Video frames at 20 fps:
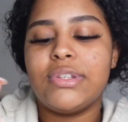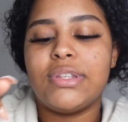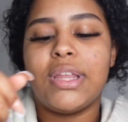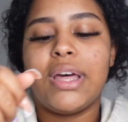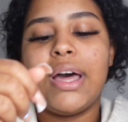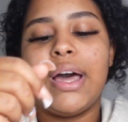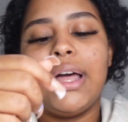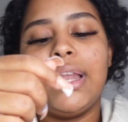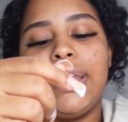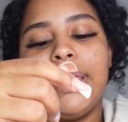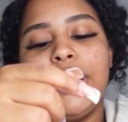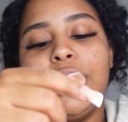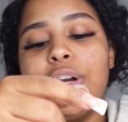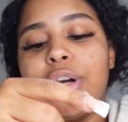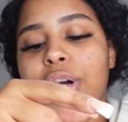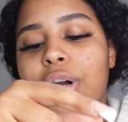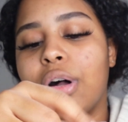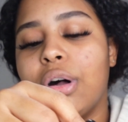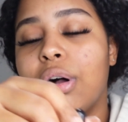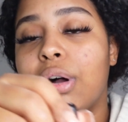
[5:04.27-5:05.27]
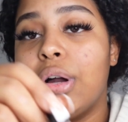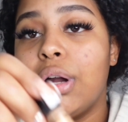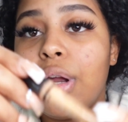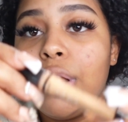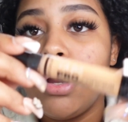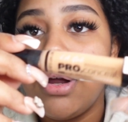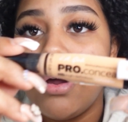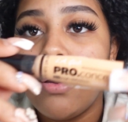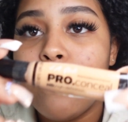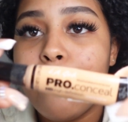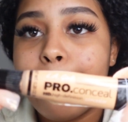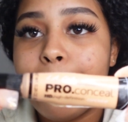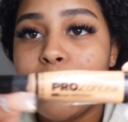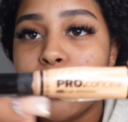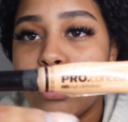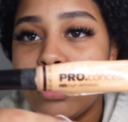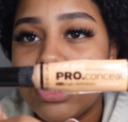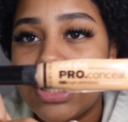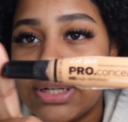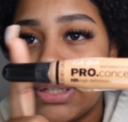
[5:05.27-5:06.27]
the LA Girl
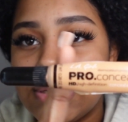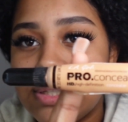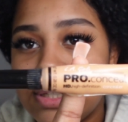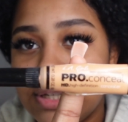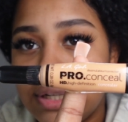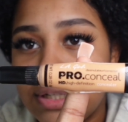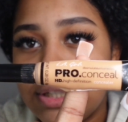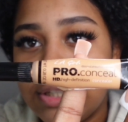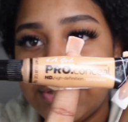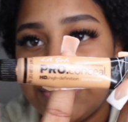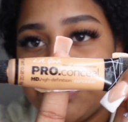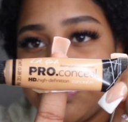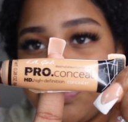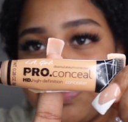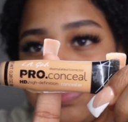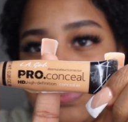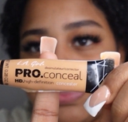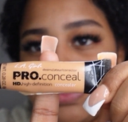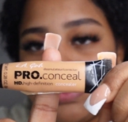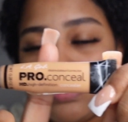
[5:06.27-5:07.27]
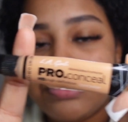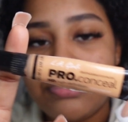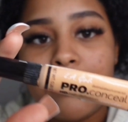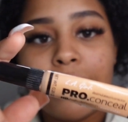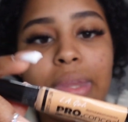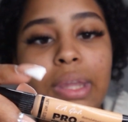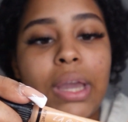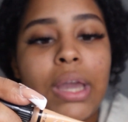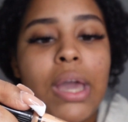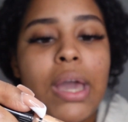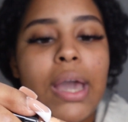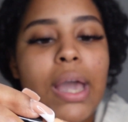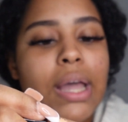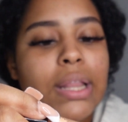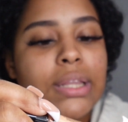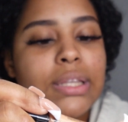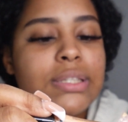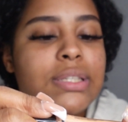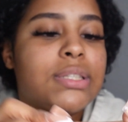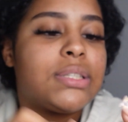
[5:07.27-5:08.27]
Pro Concealer,
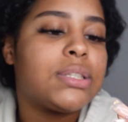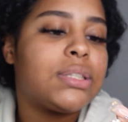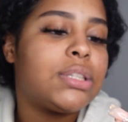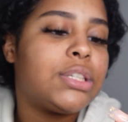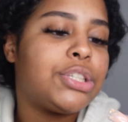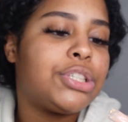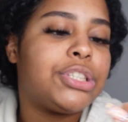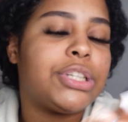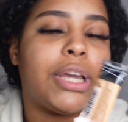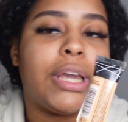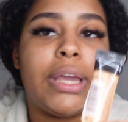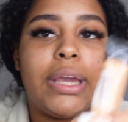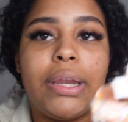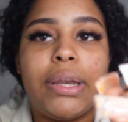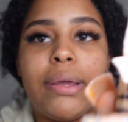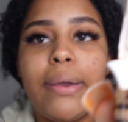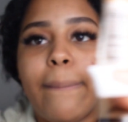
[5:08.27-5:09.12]
and this is in the shade